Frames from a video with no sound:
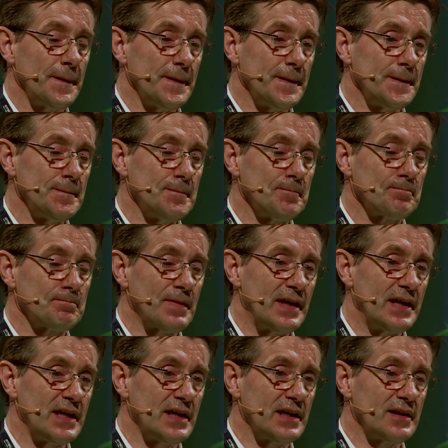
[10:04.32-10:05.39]

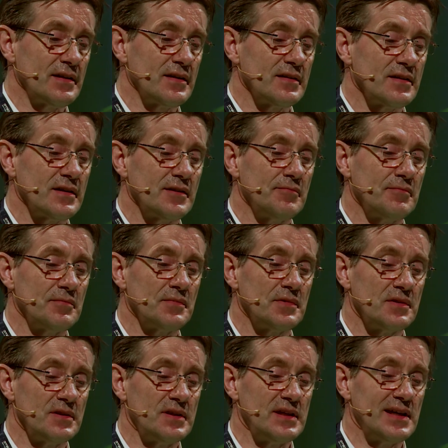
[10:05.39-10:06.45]

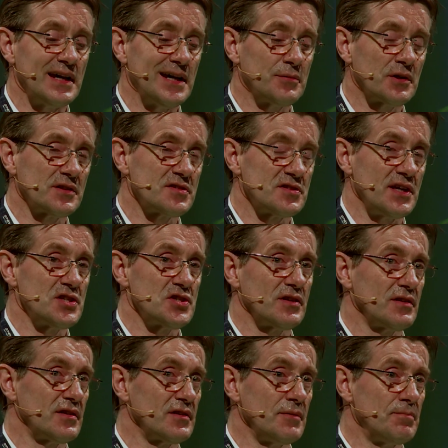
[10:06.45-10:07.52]
The
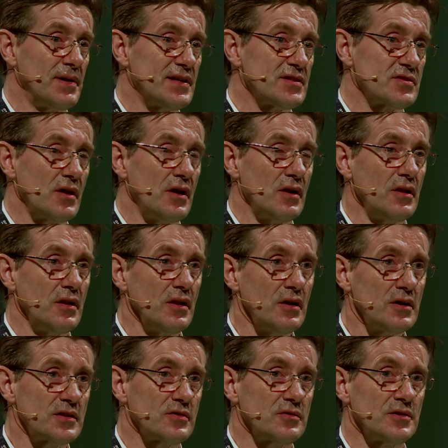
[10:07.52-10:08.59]
amortization depends a
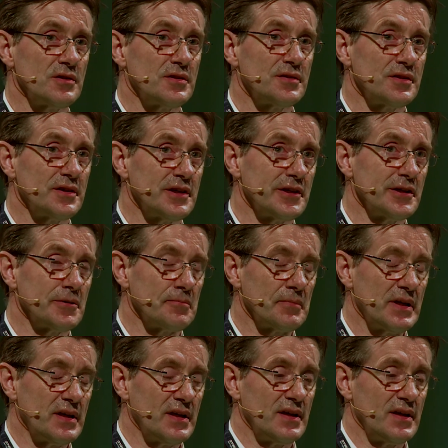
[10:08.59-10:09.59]
lot on